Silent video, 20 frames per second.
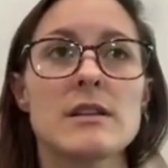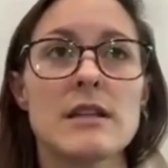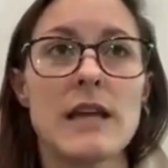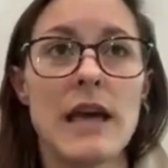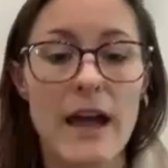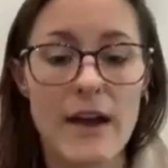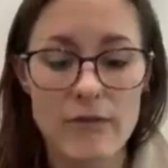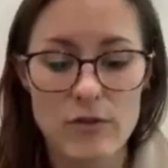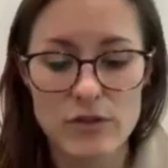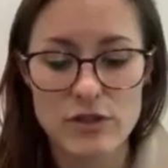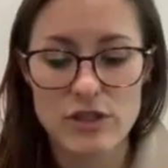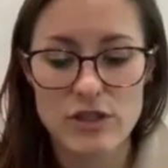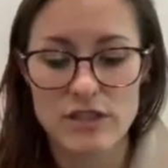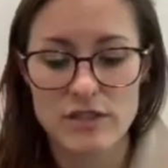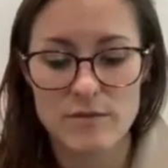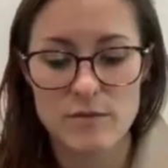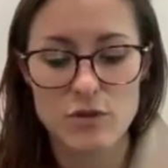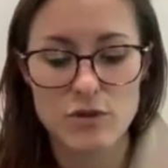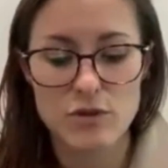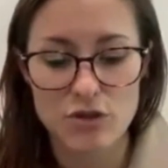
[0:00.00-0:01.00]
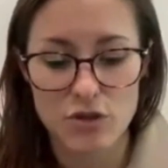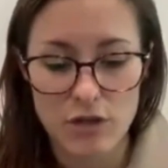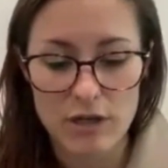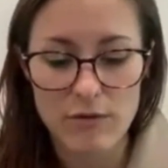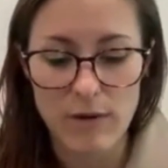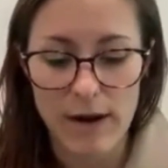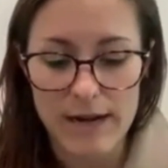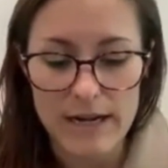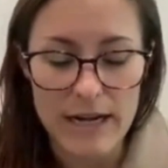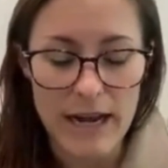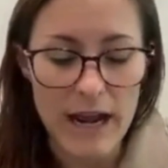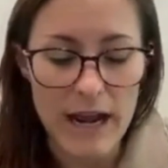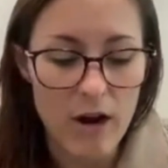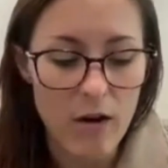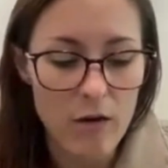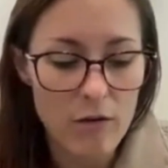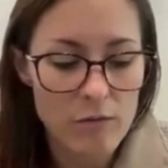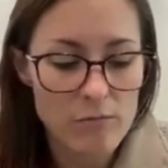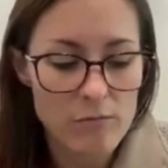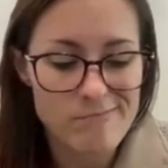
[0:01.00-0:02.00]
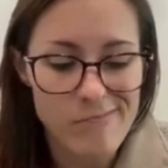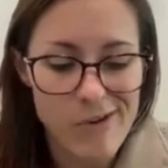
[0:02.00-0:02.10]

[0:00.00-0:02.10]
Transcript: average customer journey right now,